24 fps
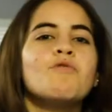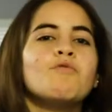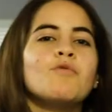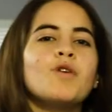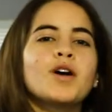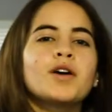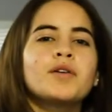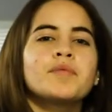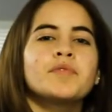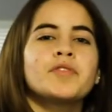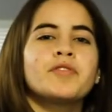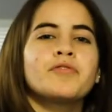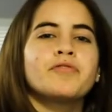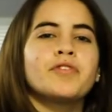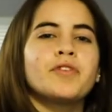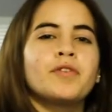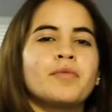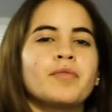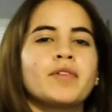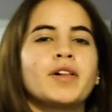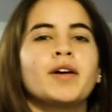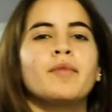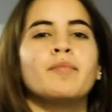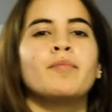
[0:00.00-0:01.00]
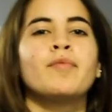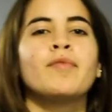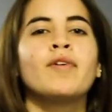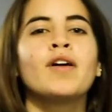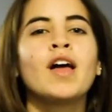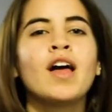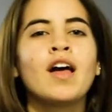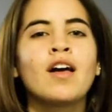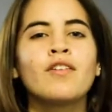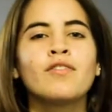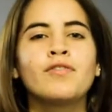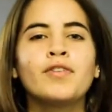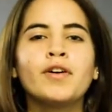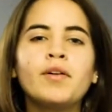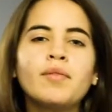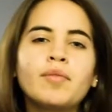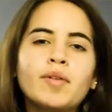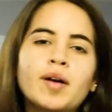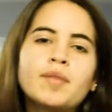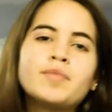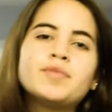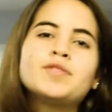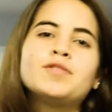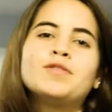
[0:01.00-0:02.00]
Welcome to Film Club. Film
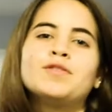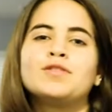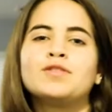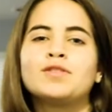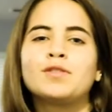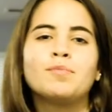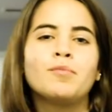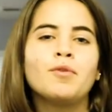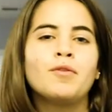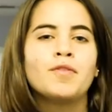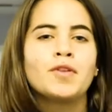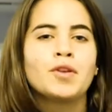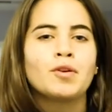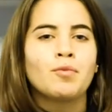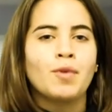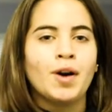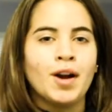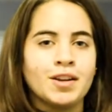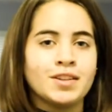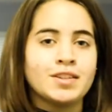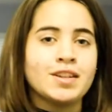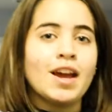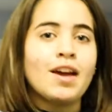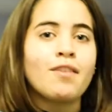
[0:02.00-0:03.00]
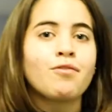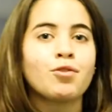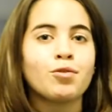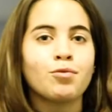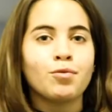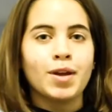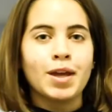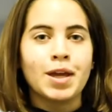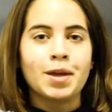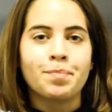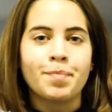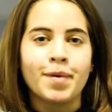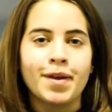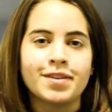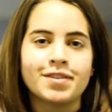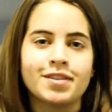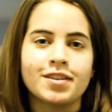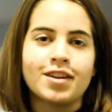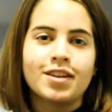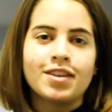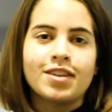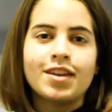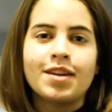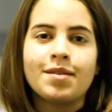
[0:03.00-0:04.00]
Club chooses a movie to watch every week based
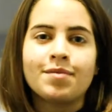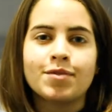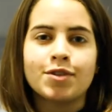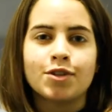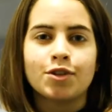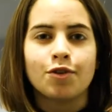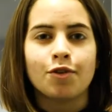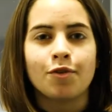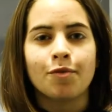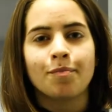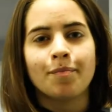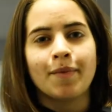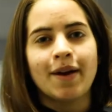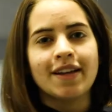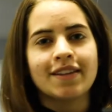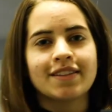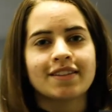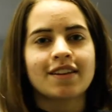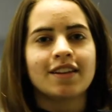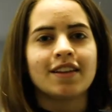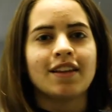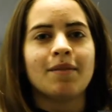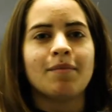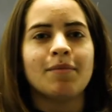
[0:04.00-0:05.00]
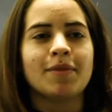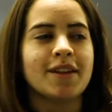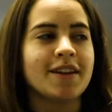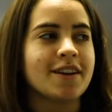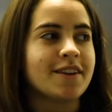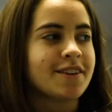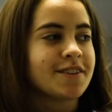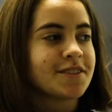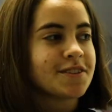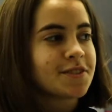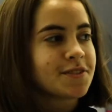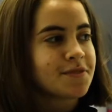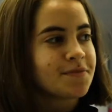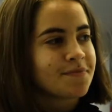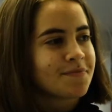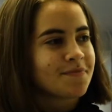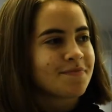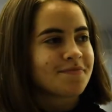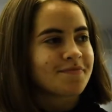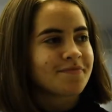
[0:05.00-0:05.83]
on a theme determined by its club leaders.